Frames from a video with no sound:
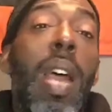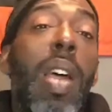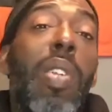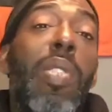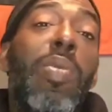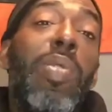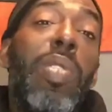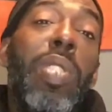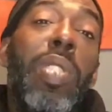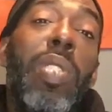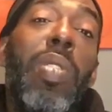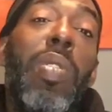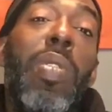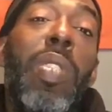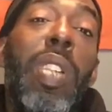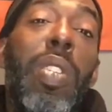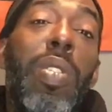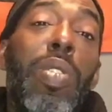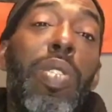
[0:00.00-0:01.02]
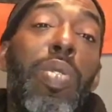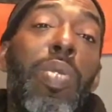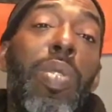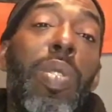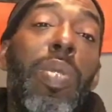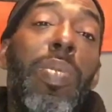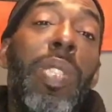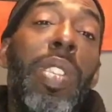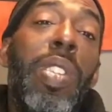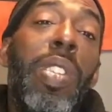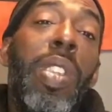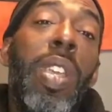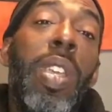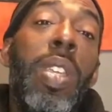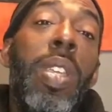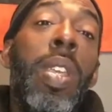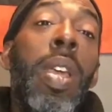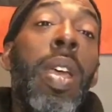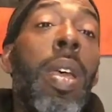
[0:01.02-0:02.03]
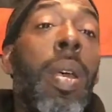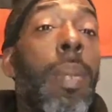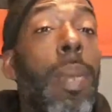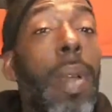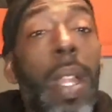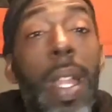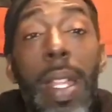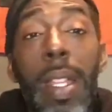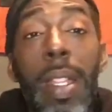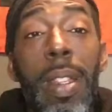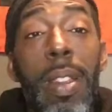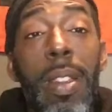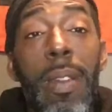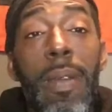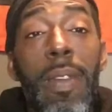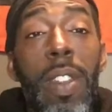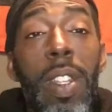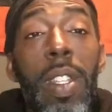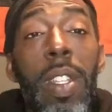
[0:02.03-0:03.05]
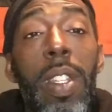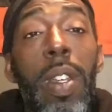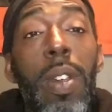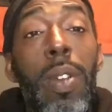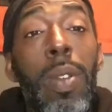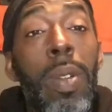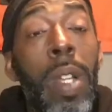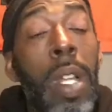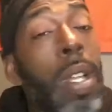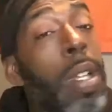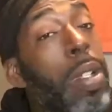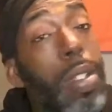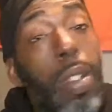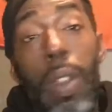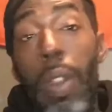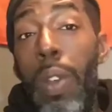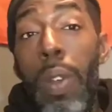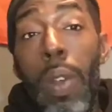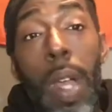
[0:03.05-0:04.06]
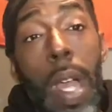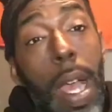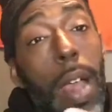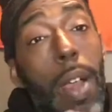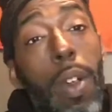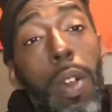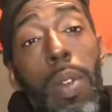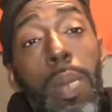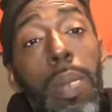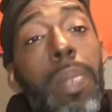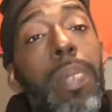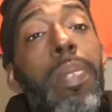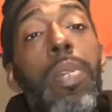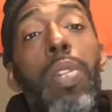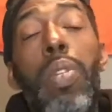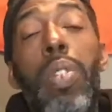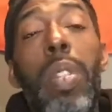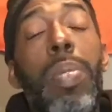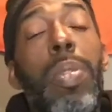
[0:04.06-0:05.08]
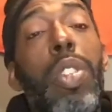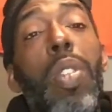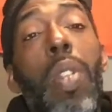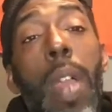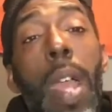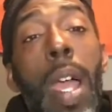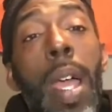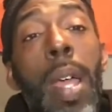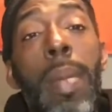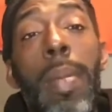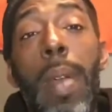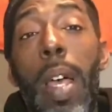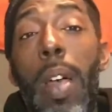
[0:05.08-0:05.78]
I don't really know what else you want me to say, but I did the video, so I hope you subscribe.